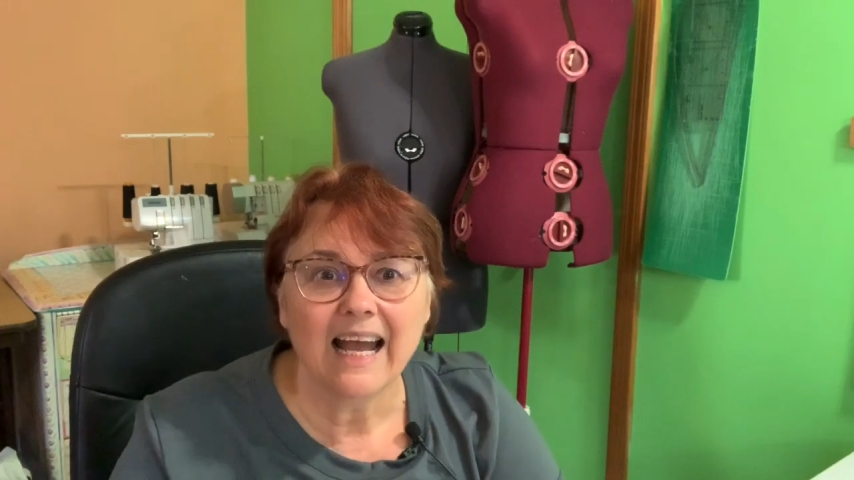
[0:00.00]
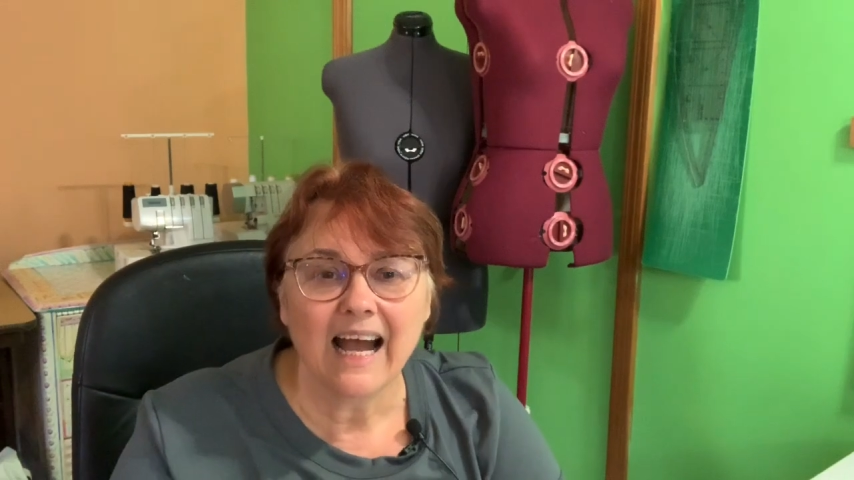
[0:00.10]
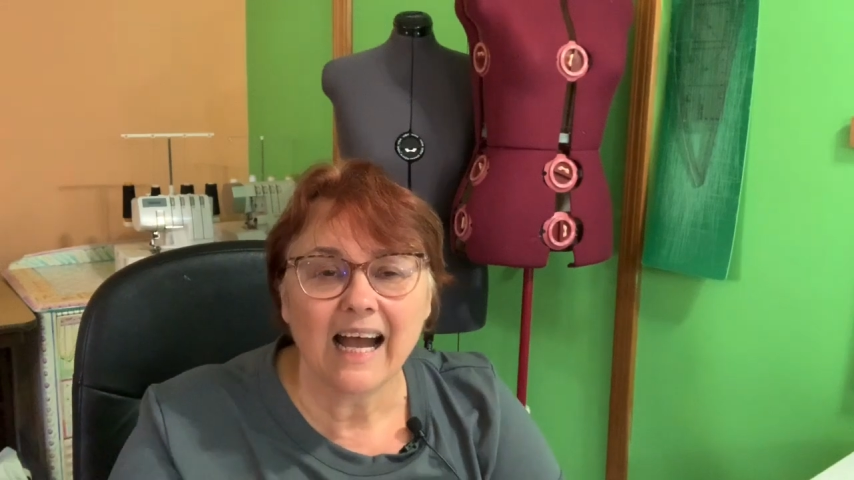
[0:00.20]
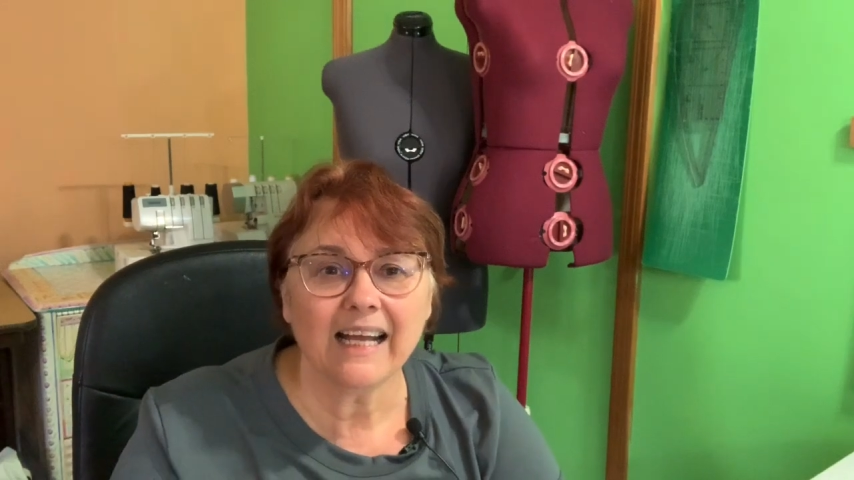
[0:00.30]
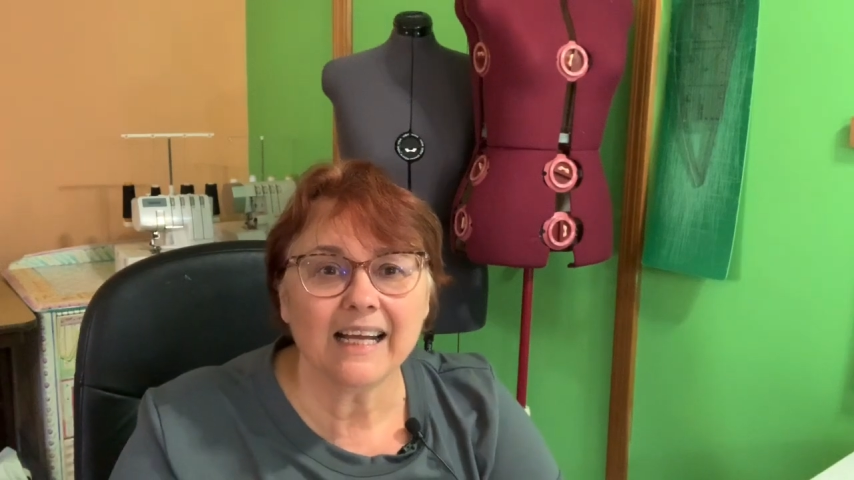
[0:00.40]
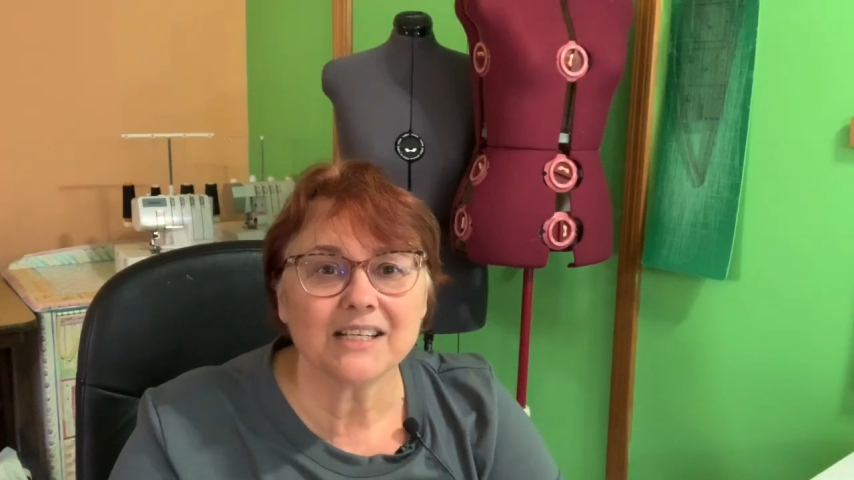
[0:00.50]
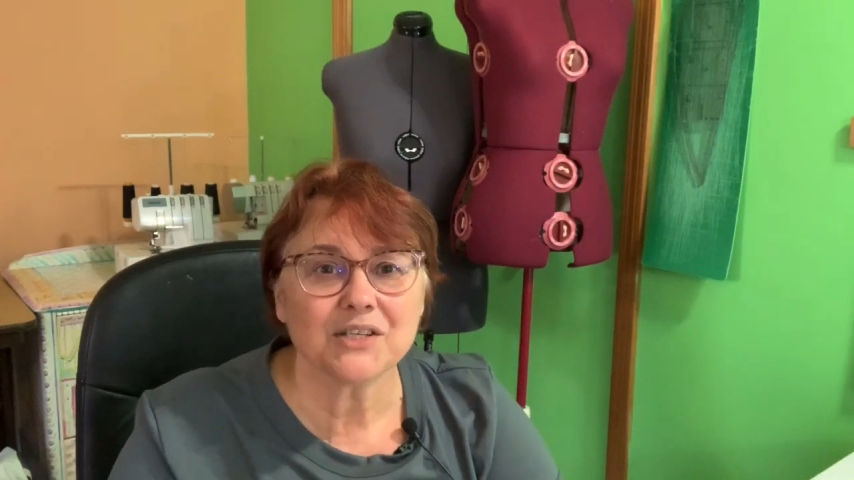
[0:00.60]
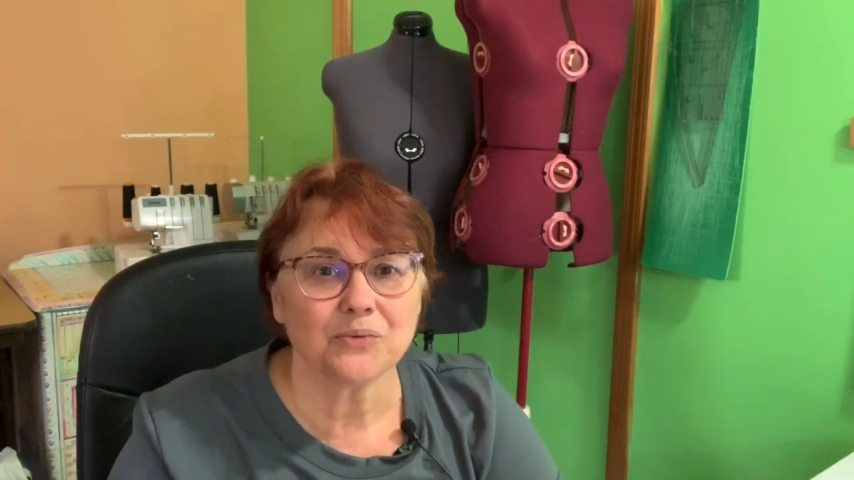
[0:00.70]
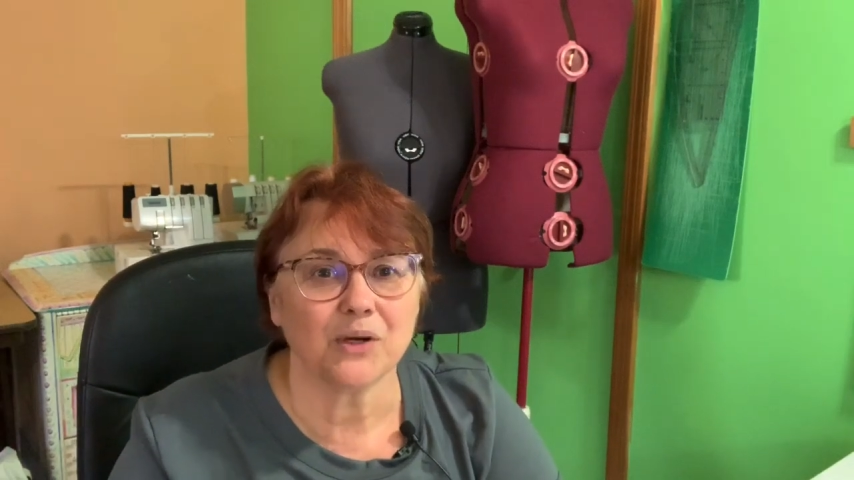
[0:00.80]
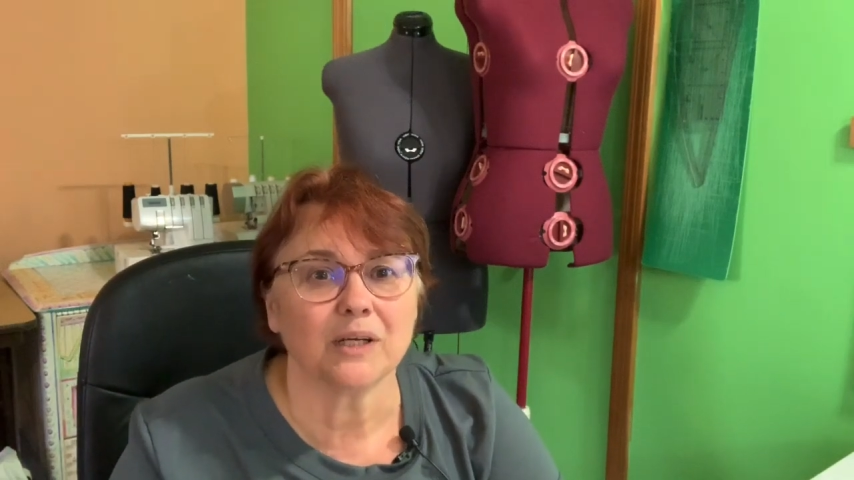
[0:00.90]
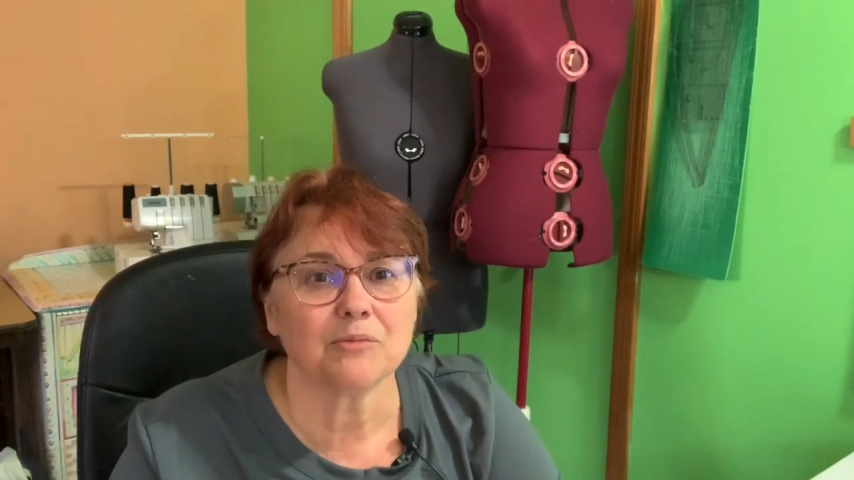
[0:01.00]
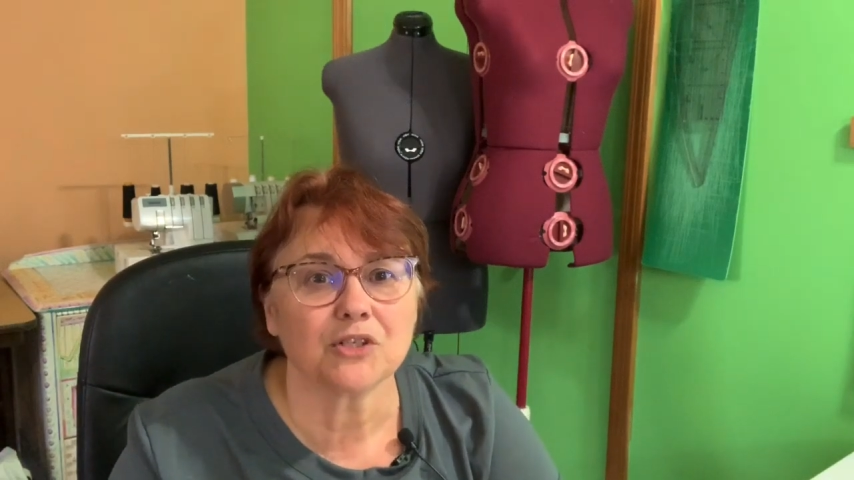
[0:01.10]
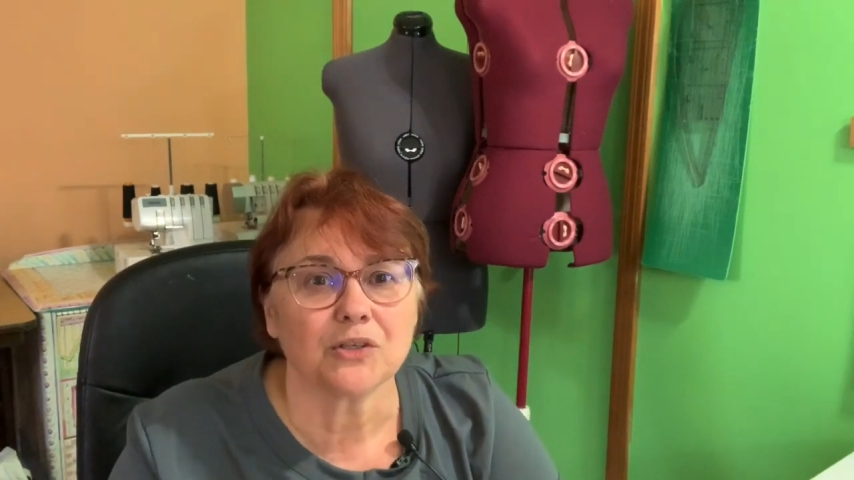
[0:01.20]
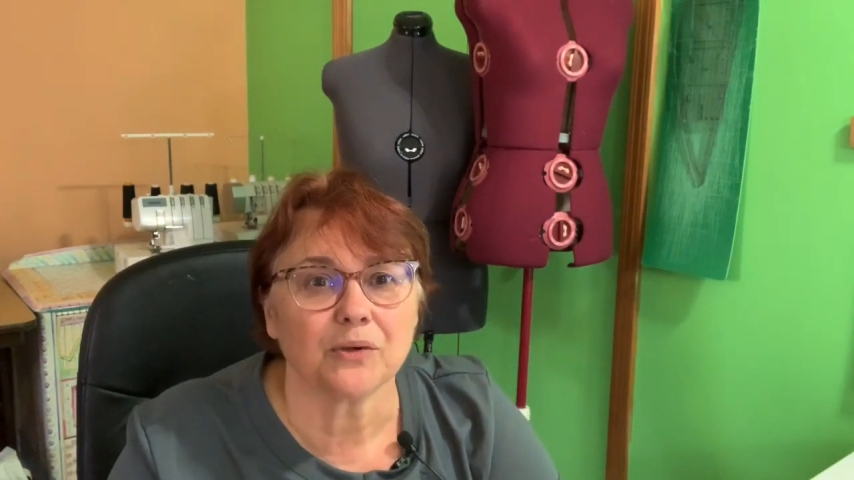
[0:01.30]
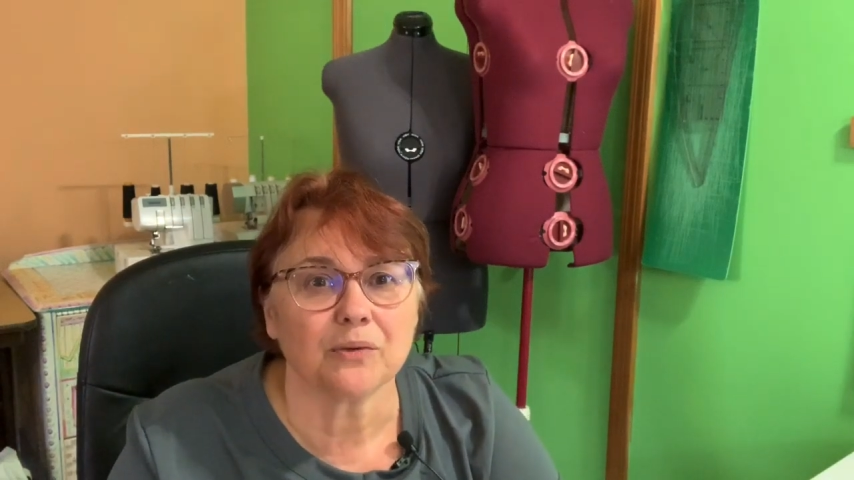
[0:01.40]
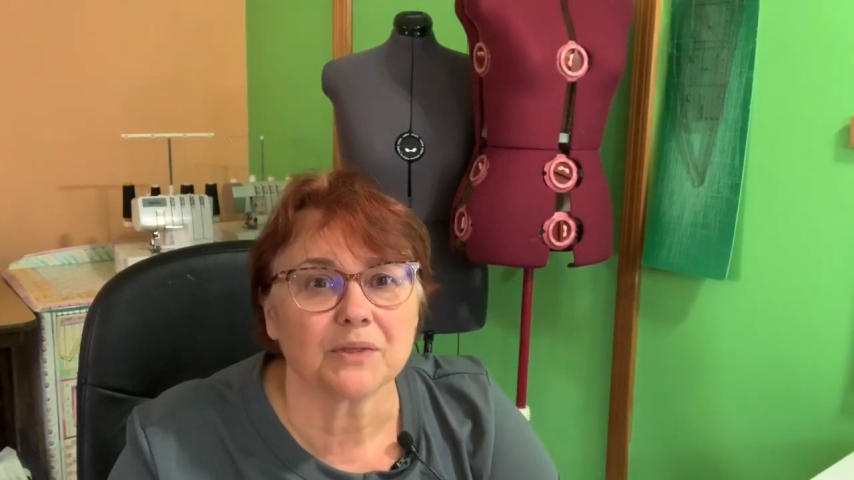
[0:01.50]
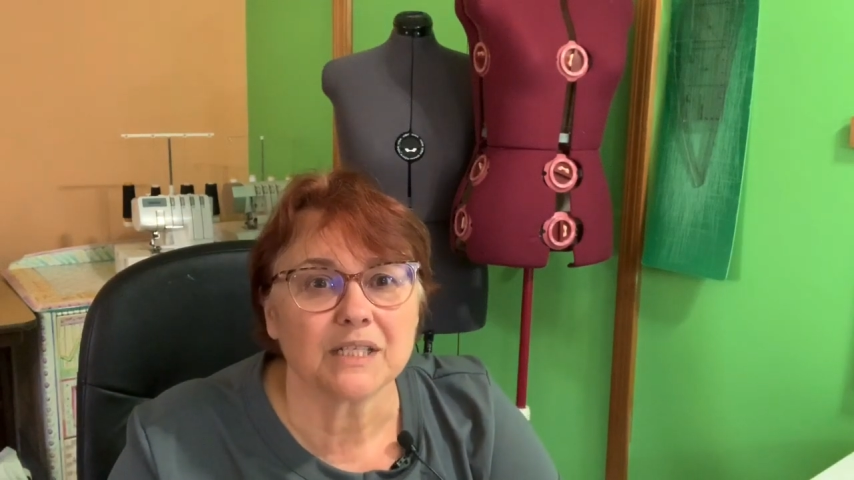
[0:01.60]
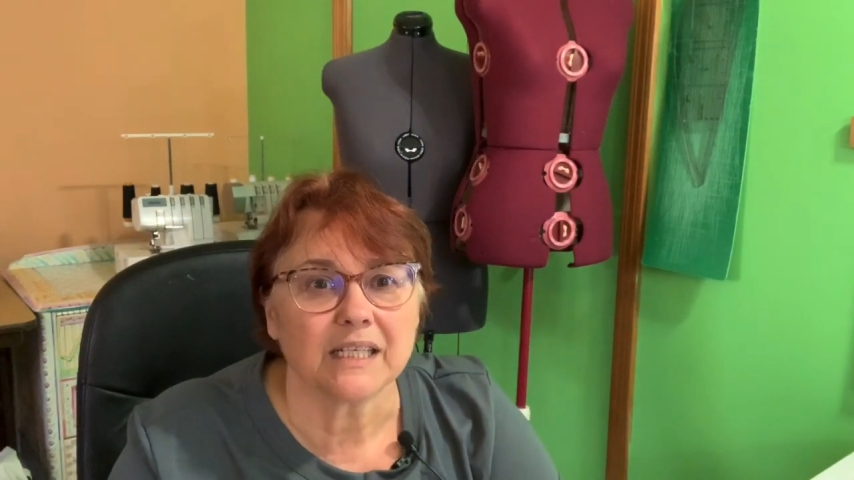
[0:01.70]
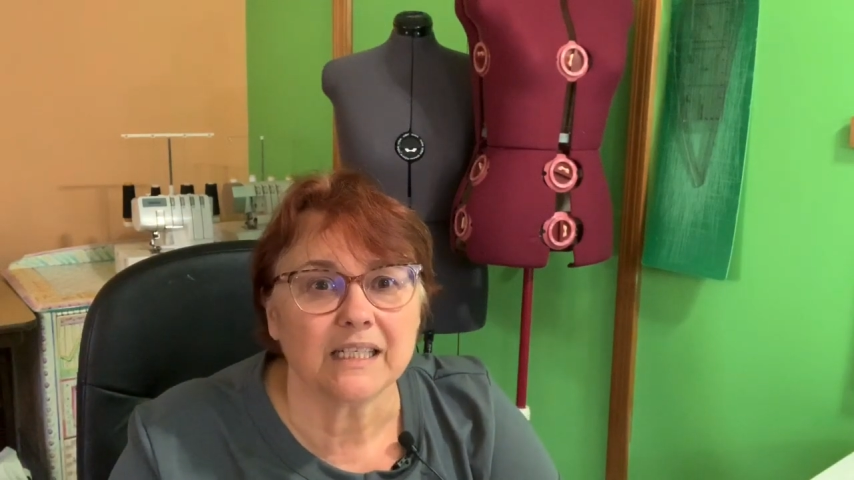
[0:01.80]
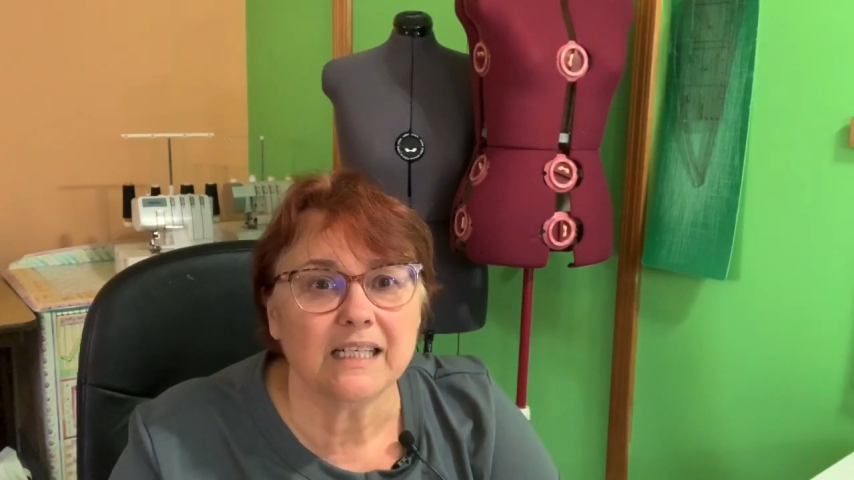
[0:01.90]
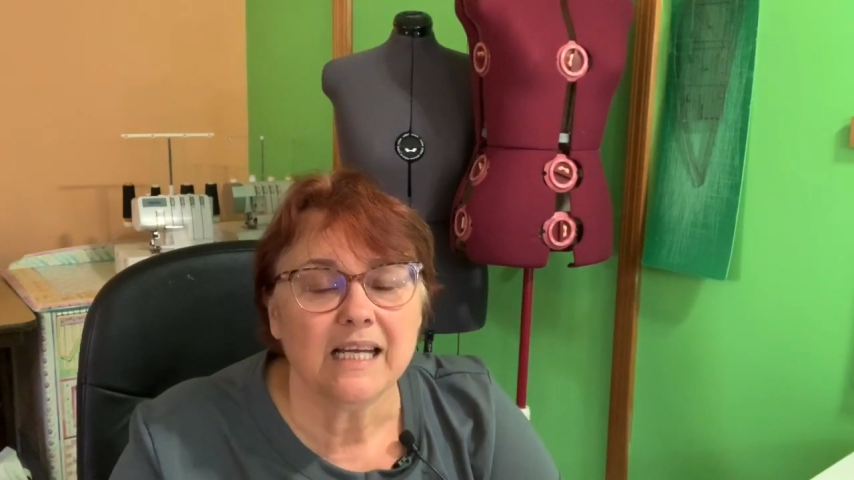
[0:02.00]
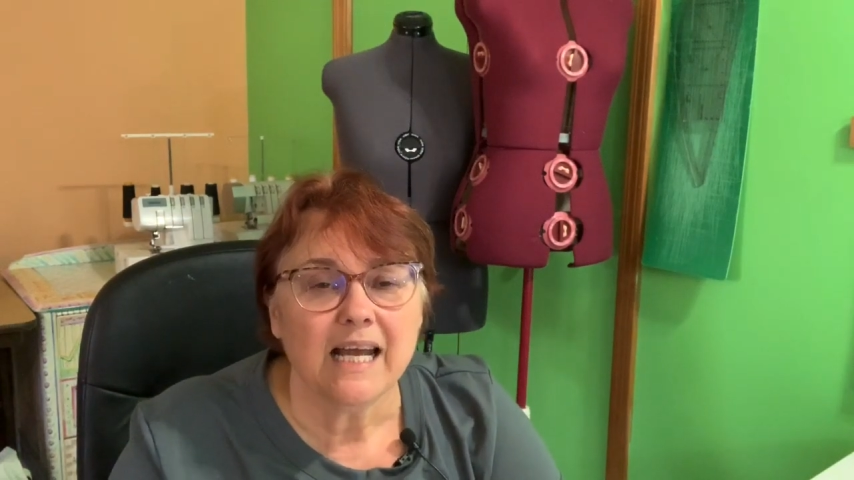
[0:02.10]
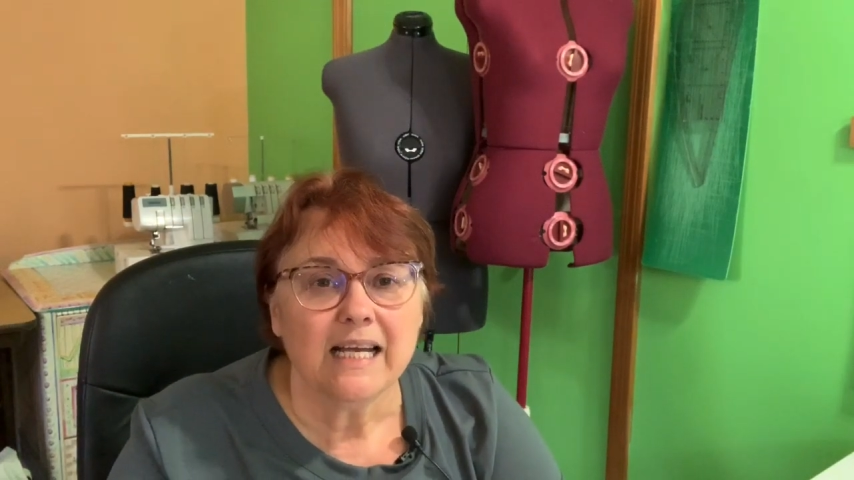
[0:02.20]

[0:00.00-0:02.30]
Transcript: Hi guys, welcome to Sewing with Sandi.